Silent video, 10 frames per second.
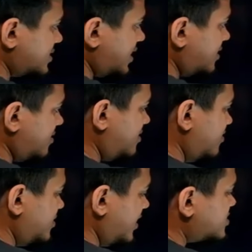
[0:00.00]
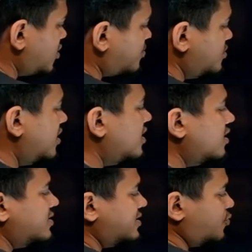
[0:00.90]
lies at the last option,
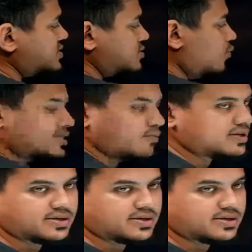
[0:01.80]
which is water.